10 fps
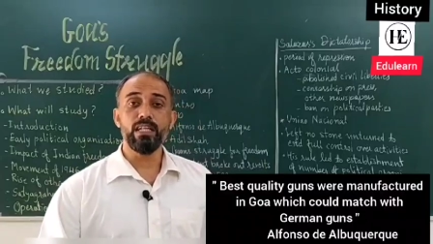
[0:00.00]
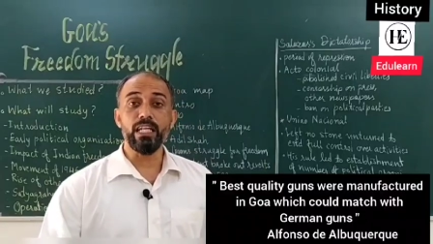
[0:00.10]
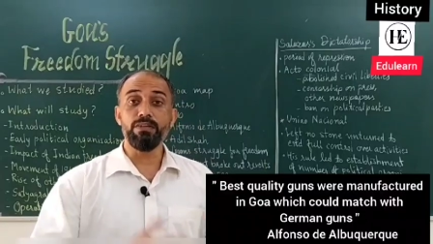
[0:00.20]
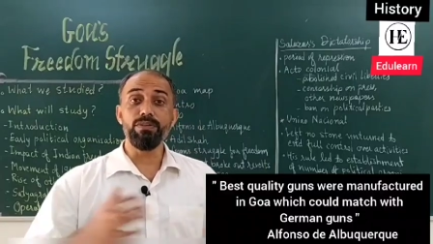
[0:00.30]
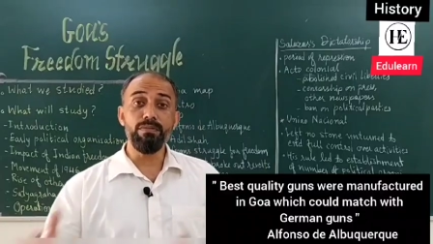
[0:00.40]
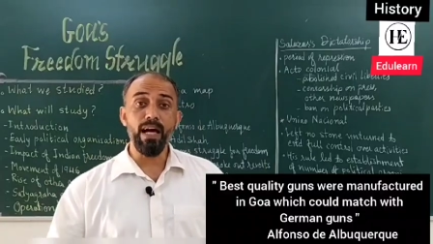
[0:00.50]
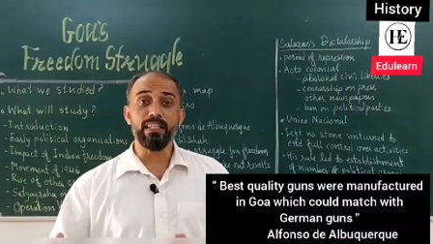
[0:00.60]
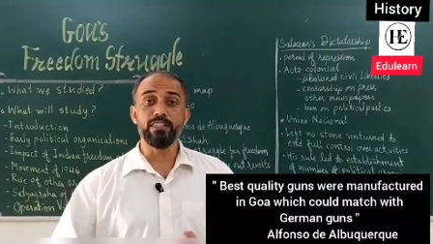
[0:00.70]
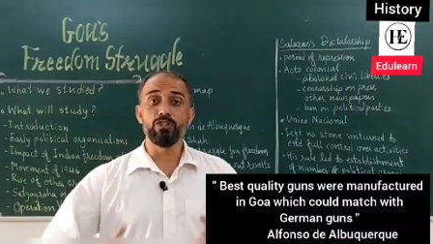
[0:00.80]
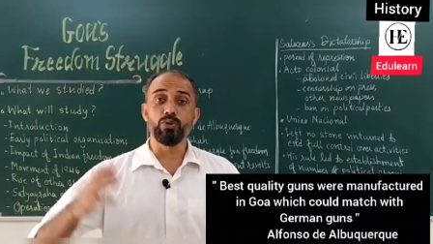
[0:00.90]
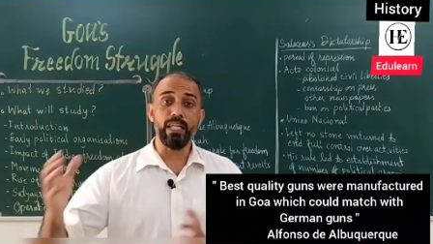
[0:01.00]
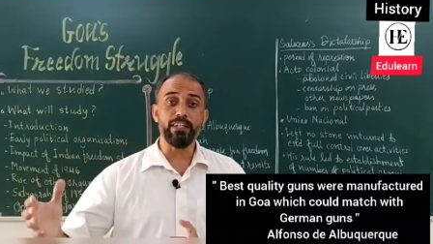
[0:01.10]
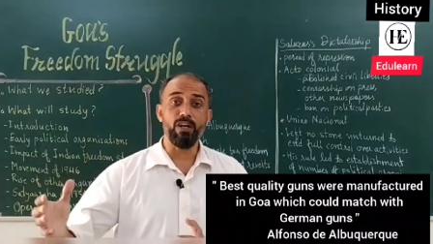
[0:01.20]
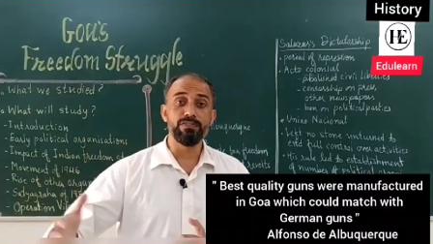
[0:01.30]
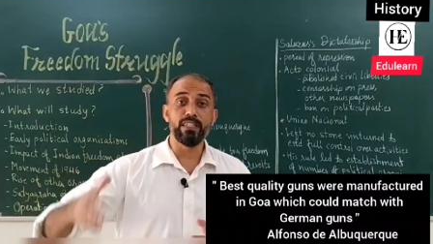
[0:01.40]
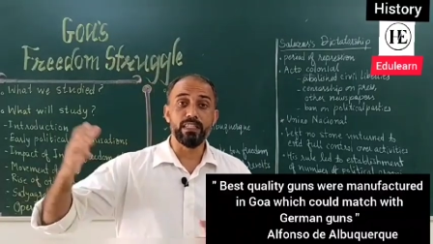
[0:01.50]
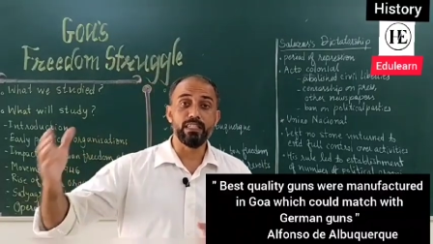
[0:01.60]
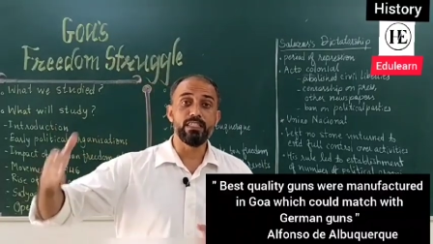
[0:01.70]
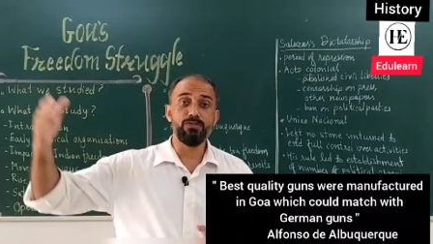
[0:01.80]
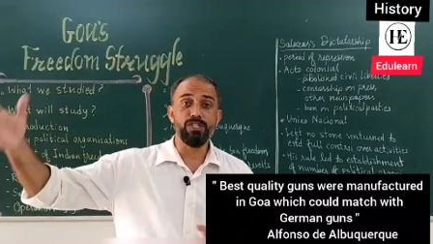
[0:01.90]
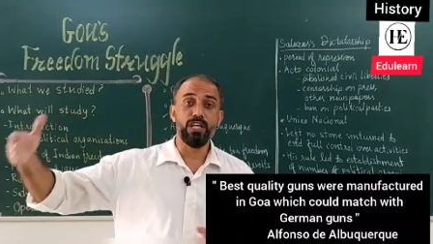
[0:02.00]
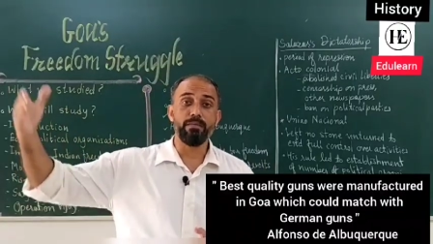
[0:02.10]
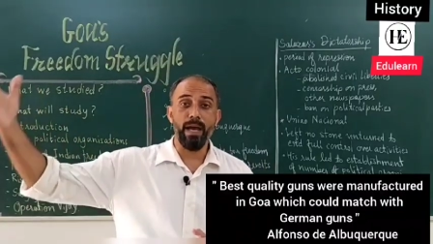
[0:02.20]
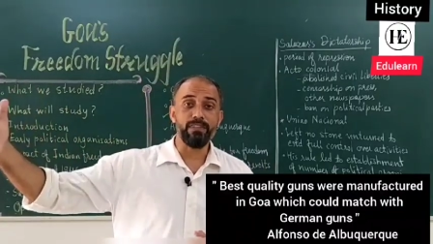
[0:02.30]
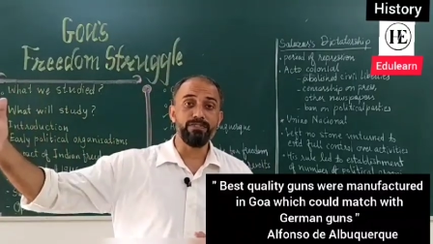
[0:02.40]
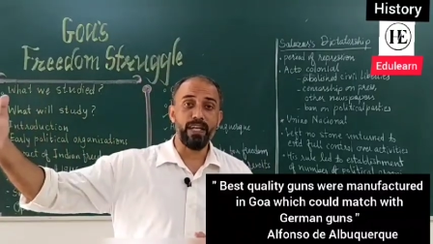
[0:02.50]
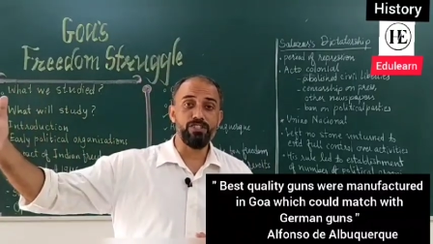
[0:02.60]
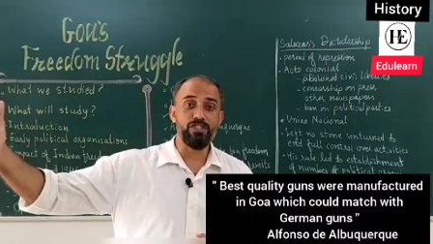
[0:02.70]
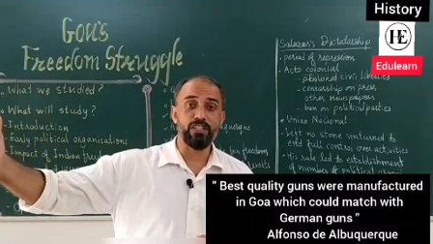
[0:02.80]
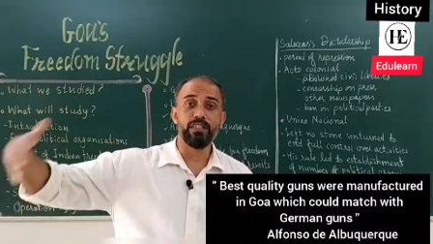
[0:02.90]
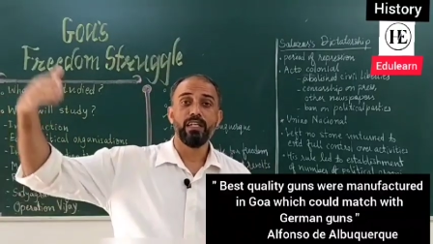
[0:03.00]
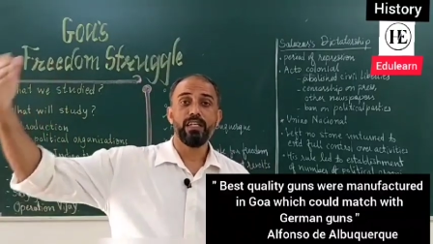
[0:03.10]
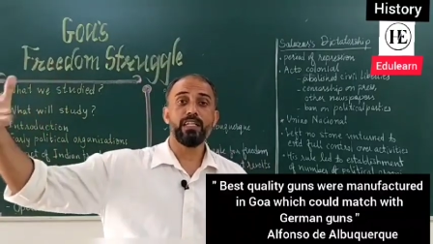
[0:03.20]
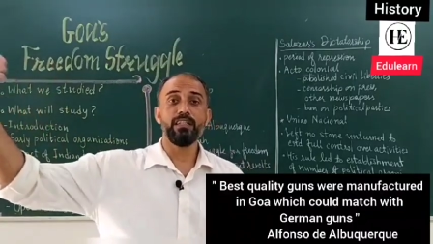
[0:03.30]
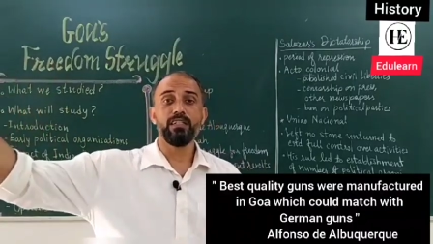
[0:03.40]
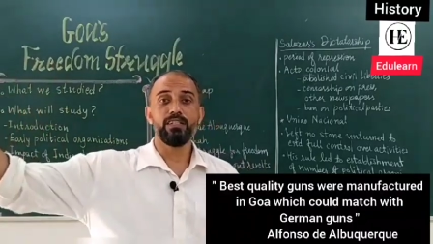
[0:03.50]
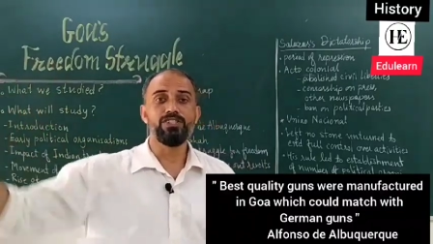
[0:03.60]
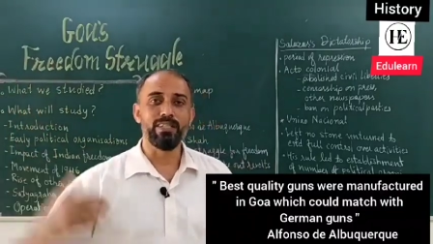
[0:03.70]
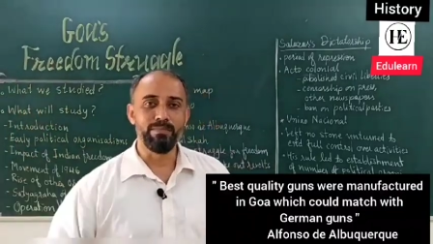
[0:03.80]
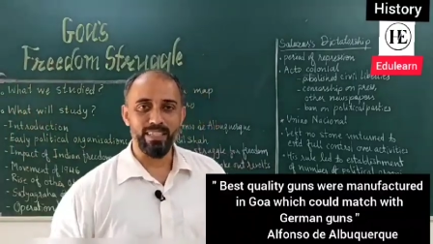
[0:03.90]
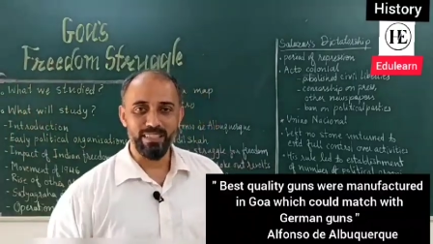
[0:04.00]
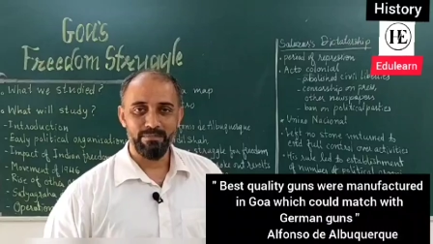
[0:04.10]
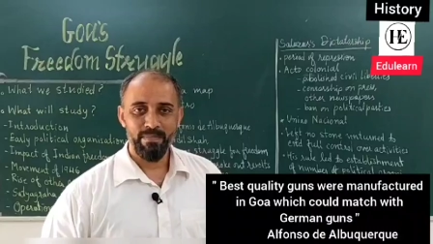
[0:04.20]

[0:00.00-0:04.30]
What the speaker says: equivalent to that of the guns which are manufactured in Germany.